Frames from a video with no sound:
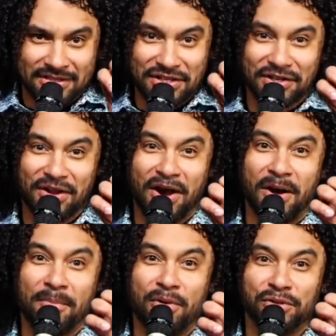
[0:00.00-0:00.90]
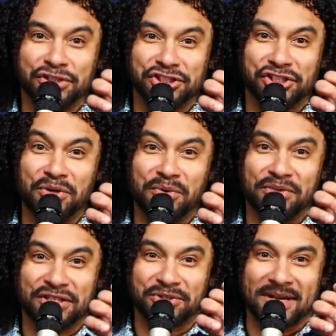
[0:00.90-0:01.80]
so you can almost chew
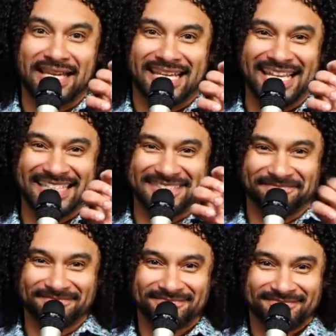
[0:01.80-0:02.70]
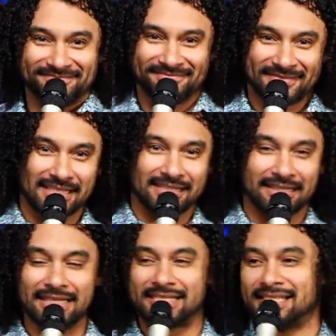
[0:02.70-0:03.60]
the drink. It's the
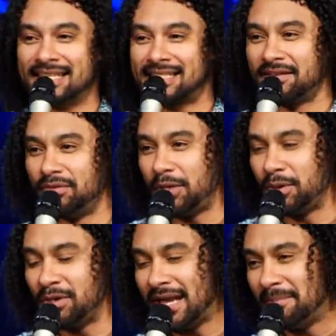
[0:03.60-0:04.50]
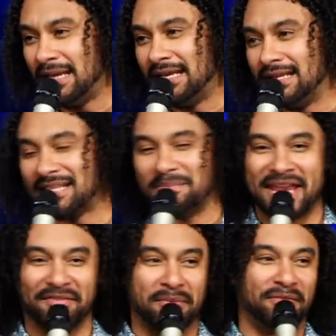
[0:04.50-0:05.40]
deliciousness of liquid diabetes. I'm
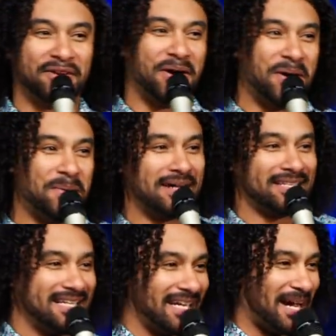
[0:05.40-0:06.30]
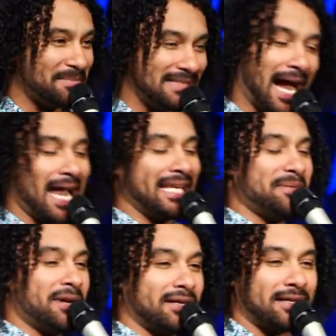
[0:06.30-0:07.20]
never moving home. I'm dying
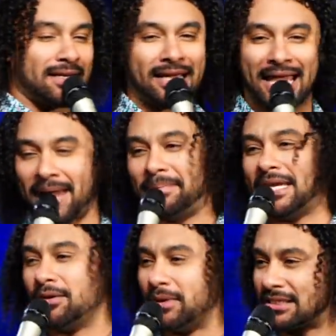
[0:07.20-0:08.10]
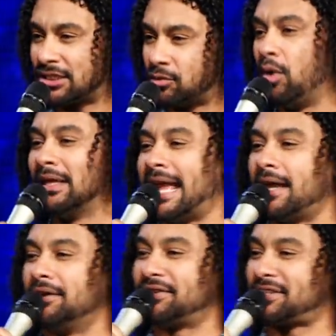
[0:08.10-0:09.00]
in America, happy with swollen
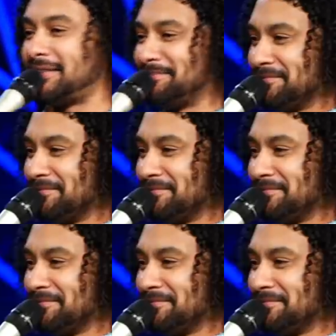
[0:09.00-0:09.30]
ankles.